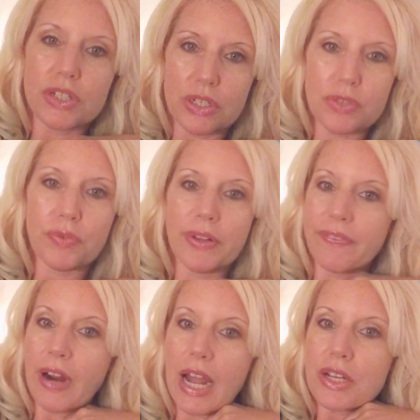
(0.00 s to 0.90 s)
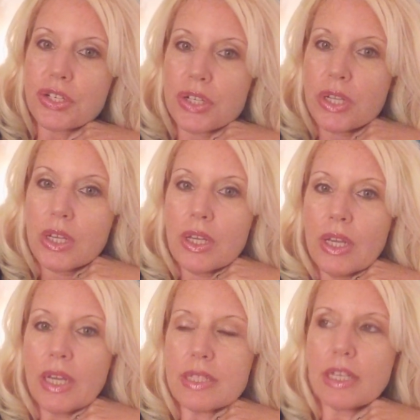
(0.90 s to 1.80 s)
just refresh.
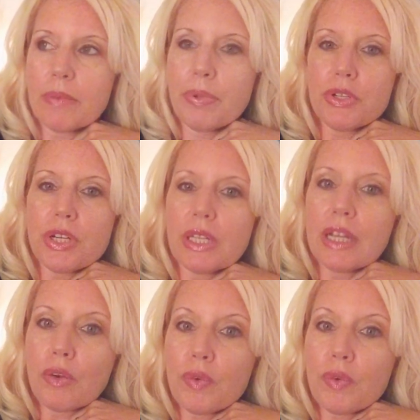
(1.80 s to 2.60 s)
It's like pushing like a